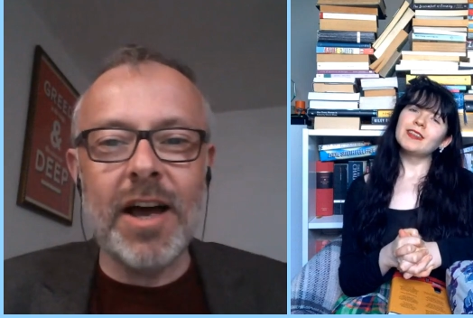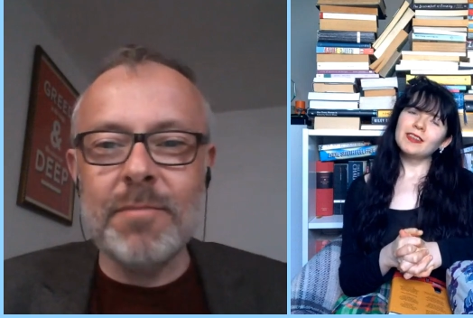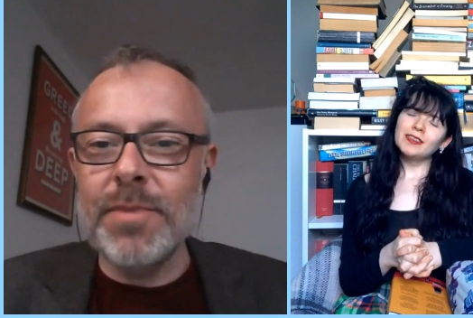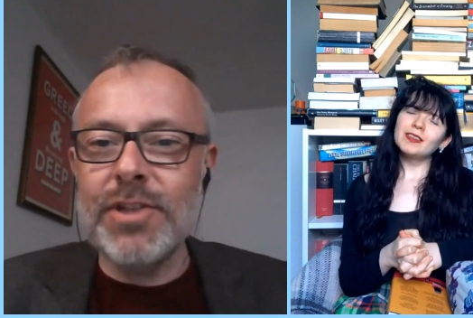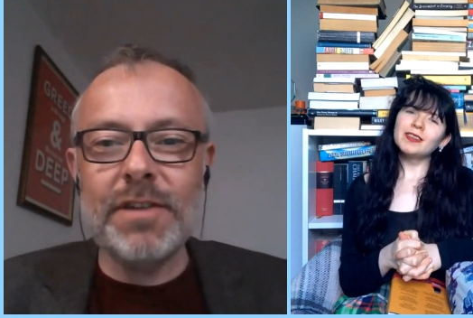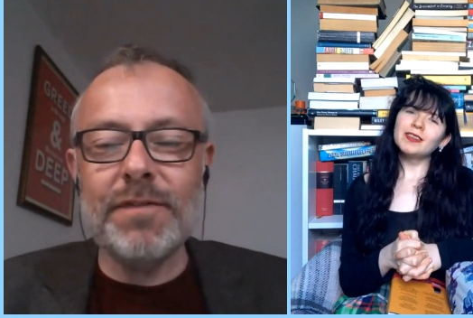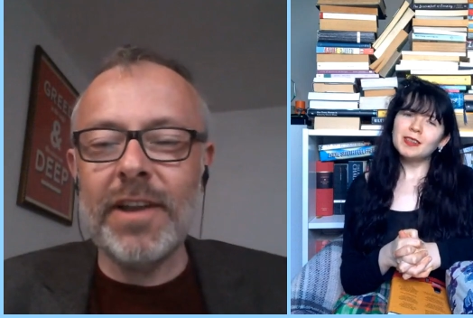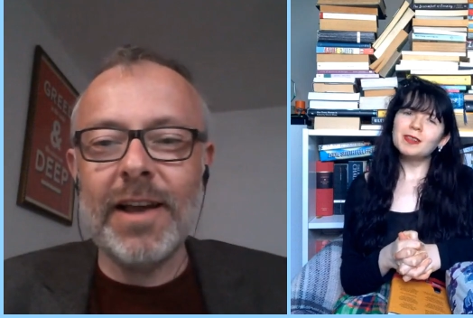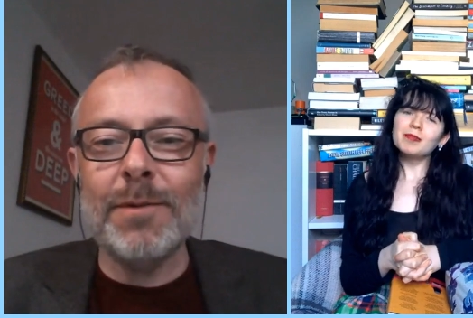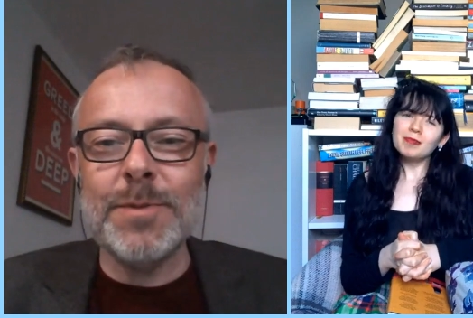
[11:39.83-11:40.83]
Speaker 1: and so I
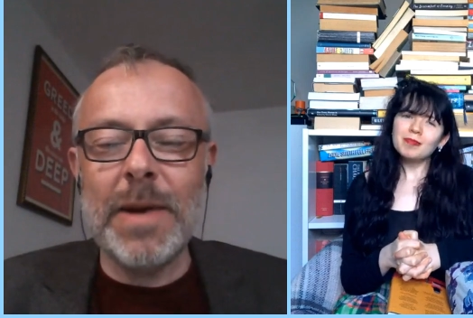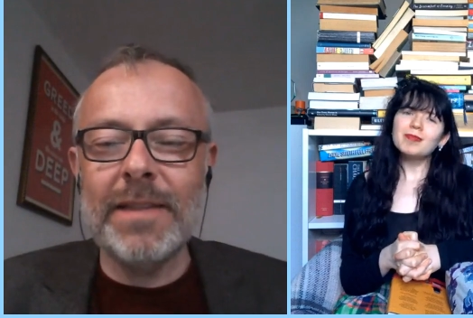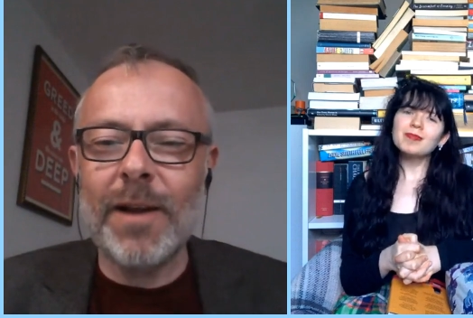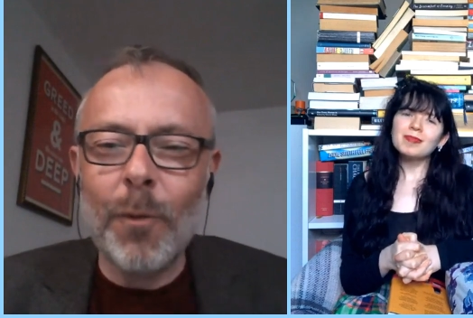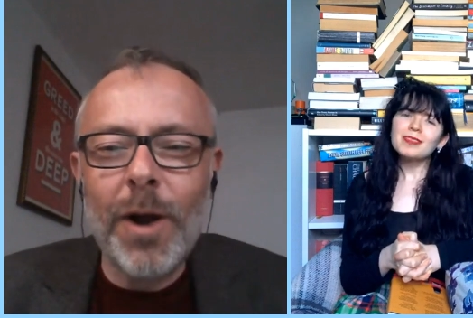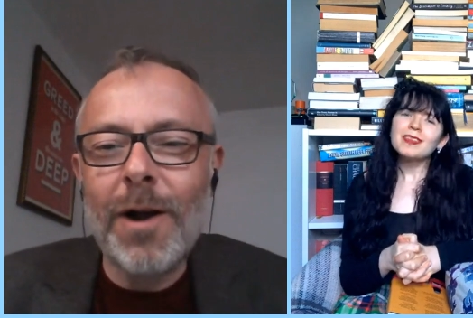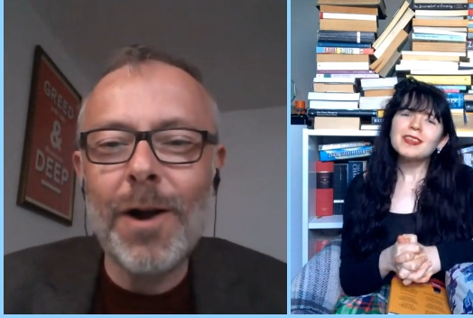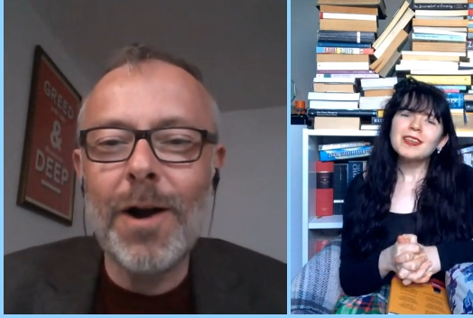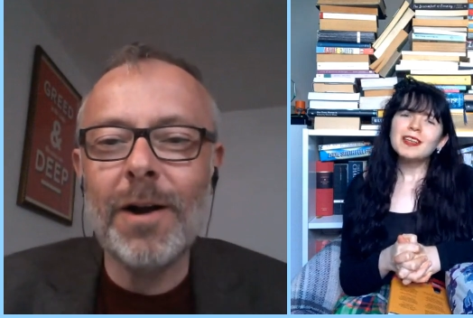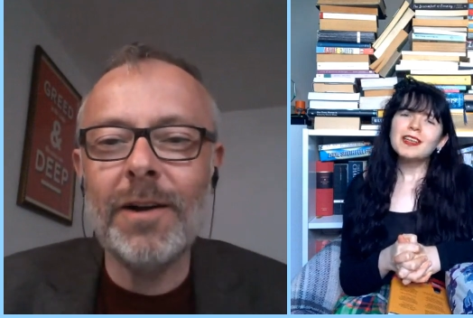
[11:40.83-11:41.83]
immediately felt like I was back there.
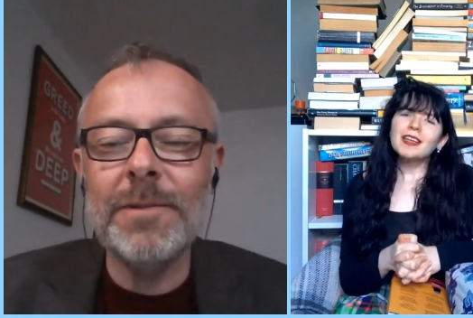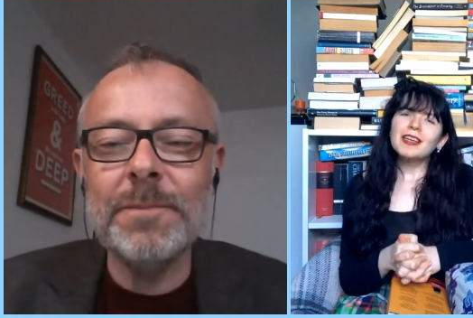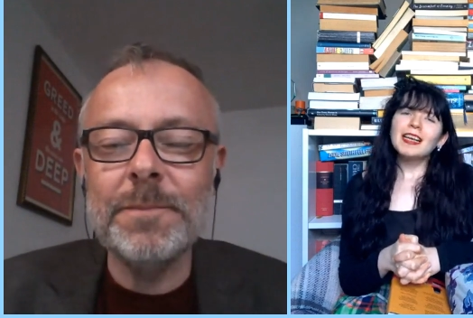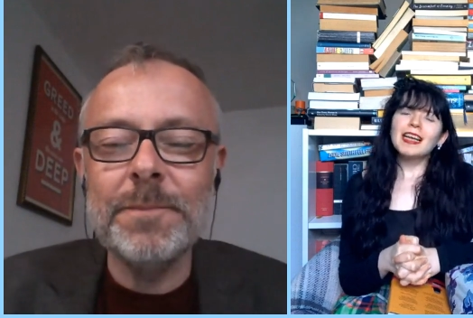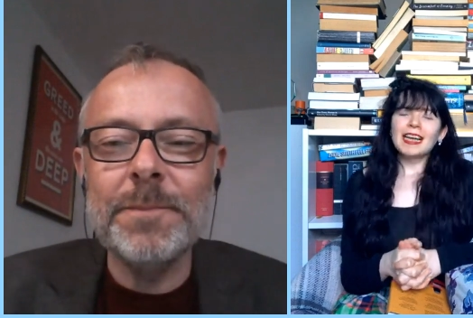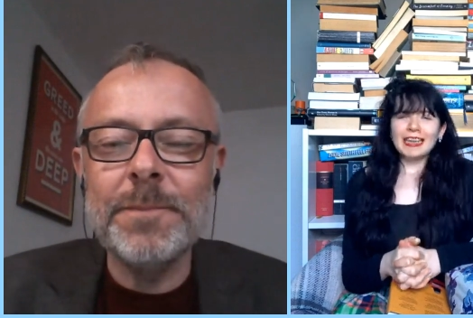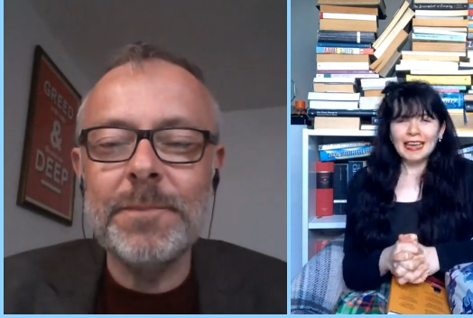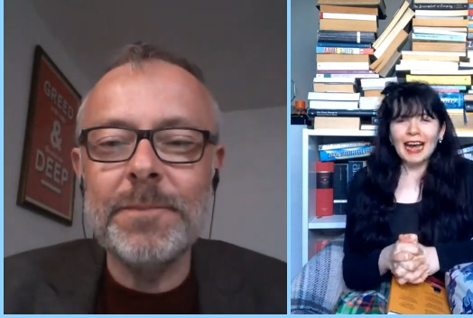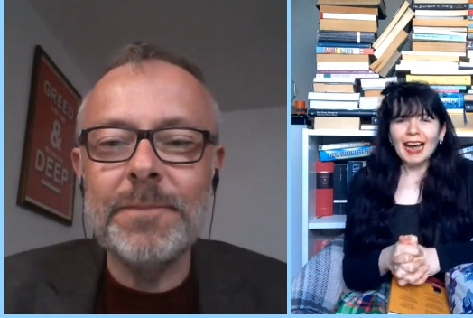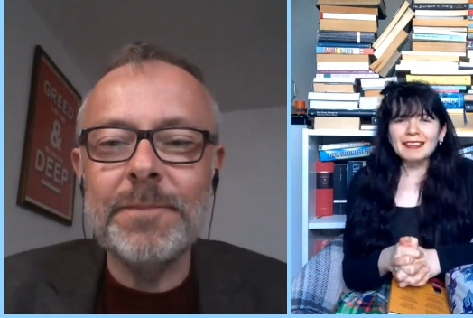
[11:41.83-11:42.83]
Why Hong Kong?
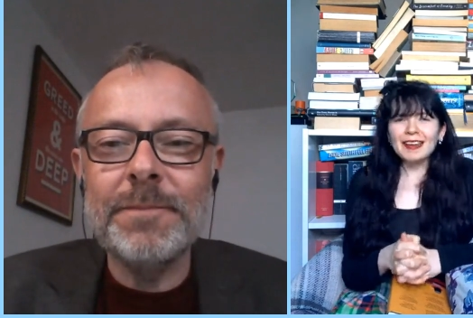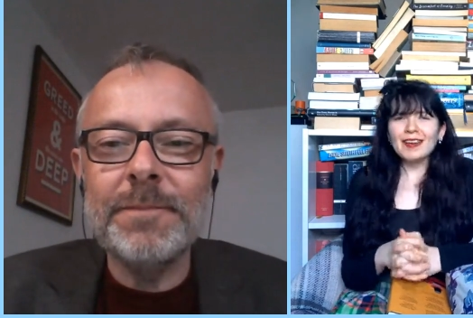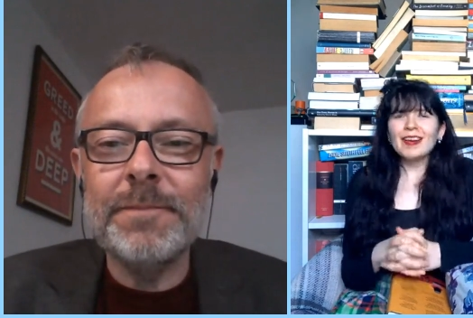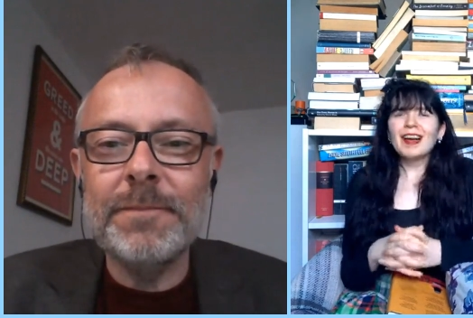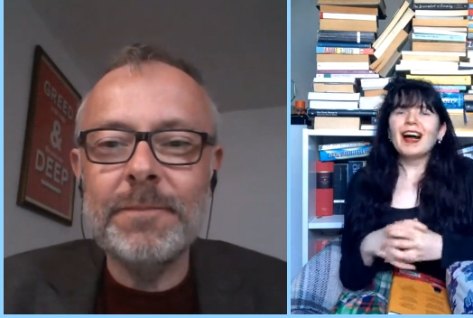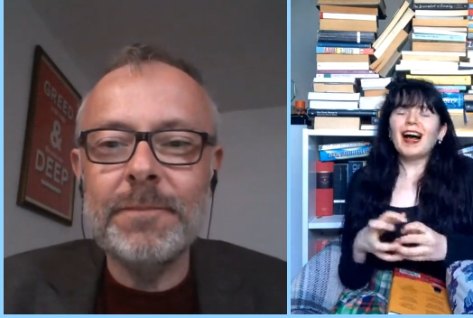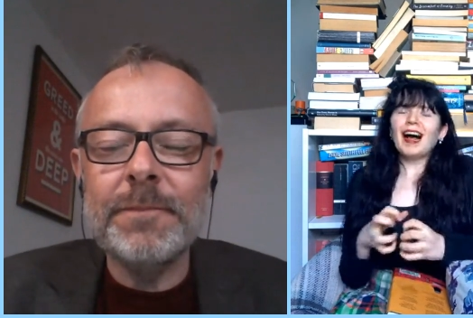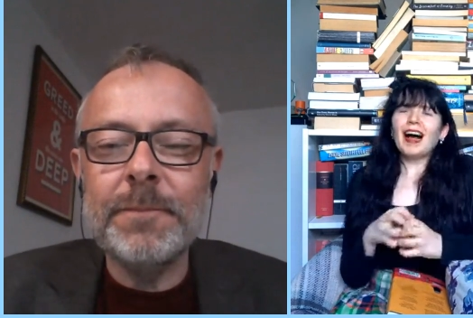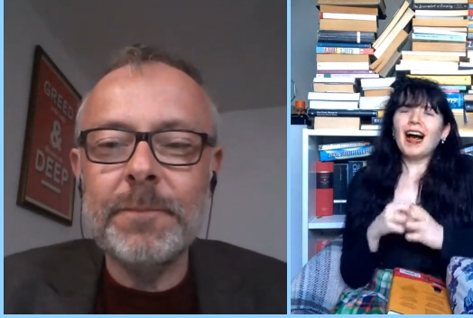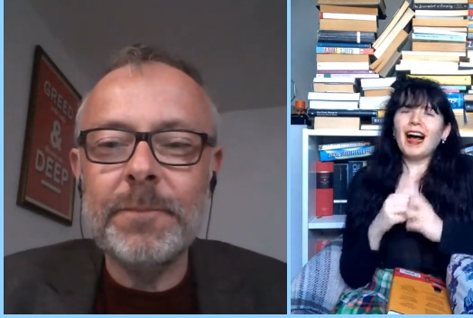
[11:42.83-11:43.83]
Speaker 2: Yeah, so
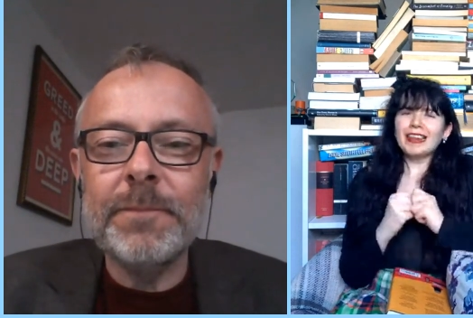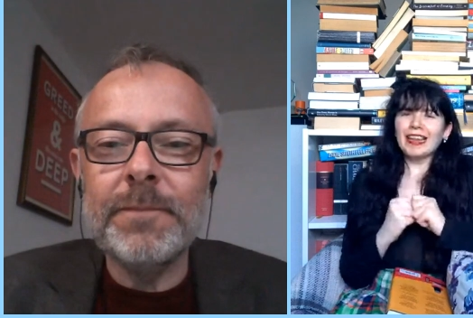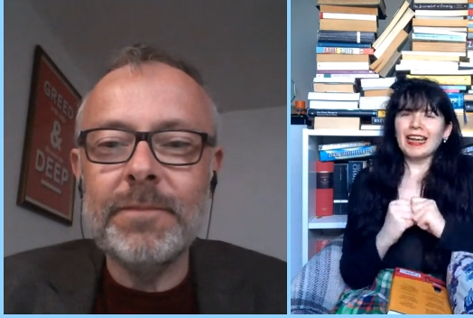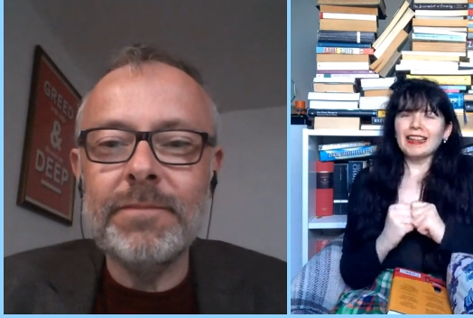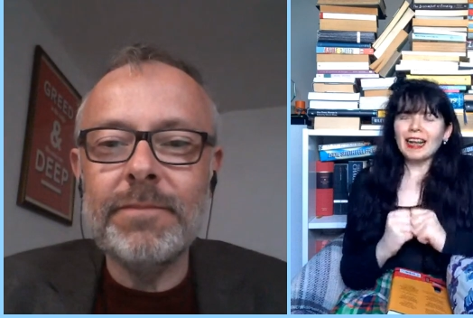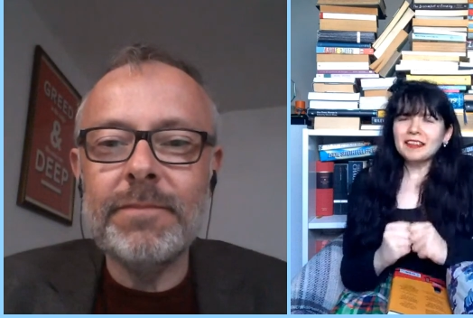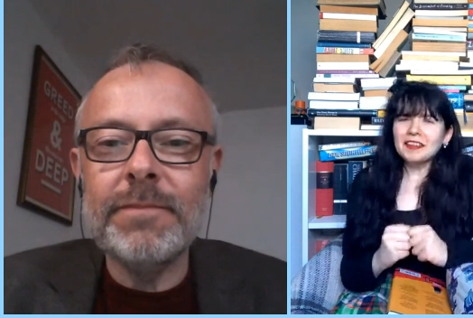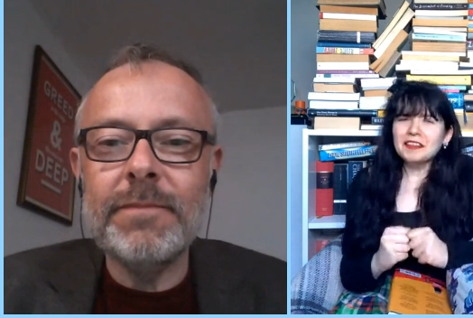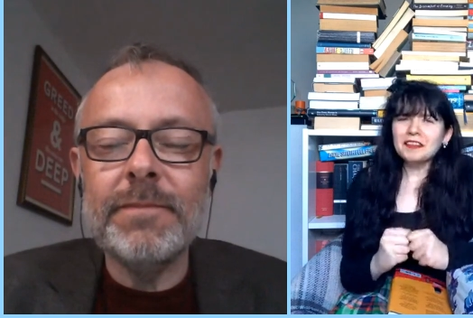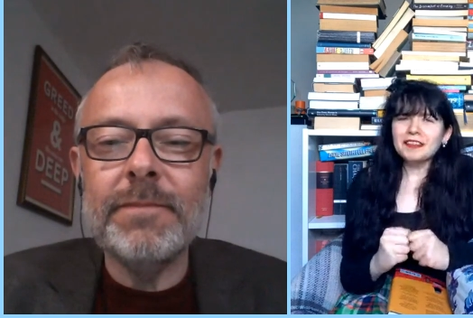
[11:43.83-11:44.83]
I think
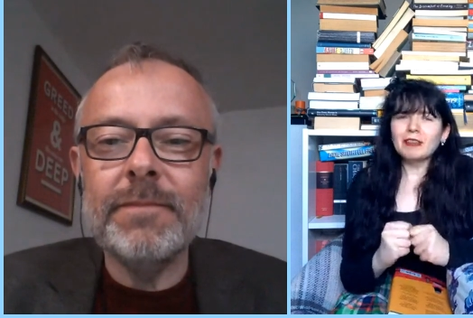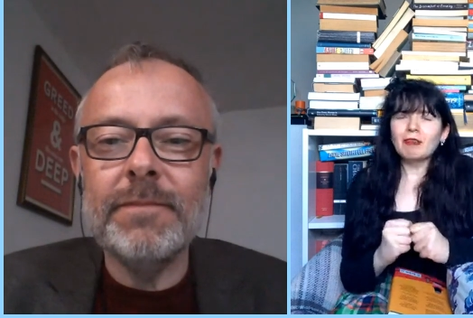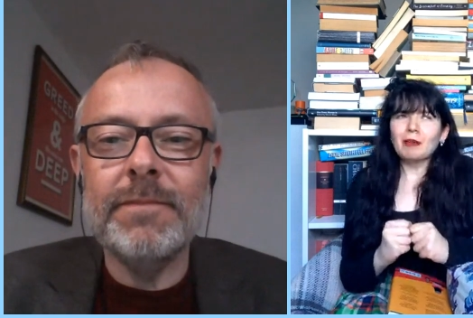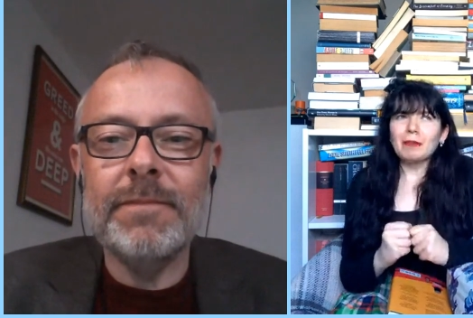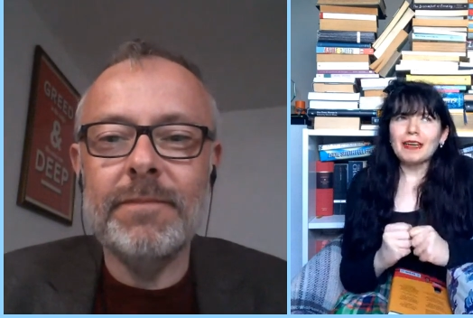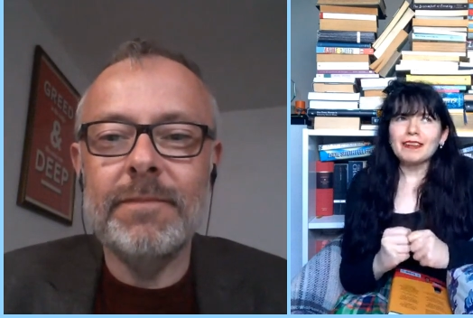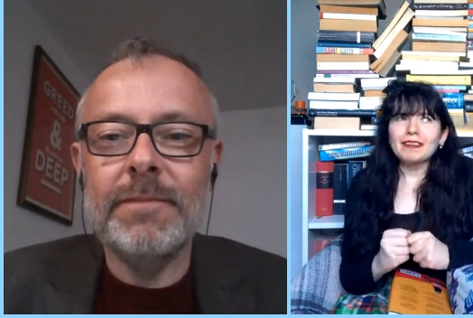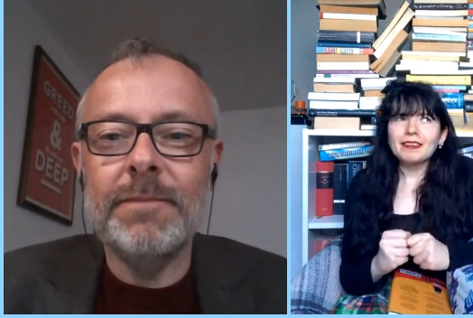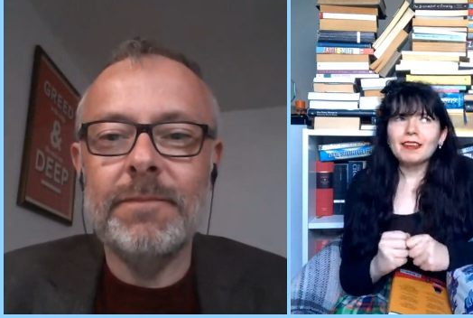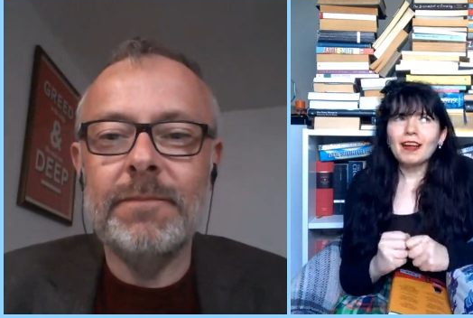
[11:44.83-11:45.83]
that's an interesting one
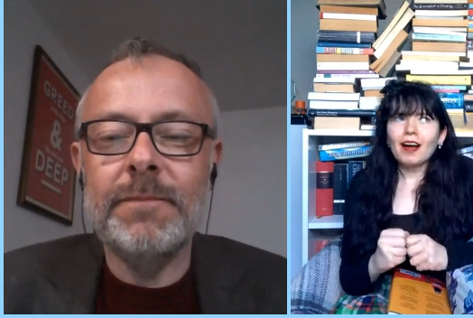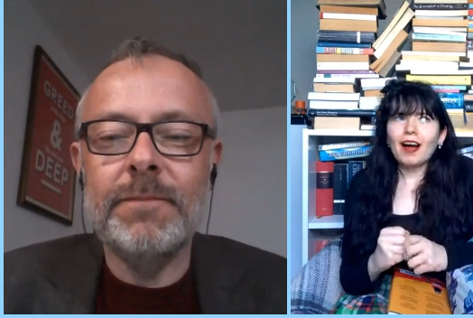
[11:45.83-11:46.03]
because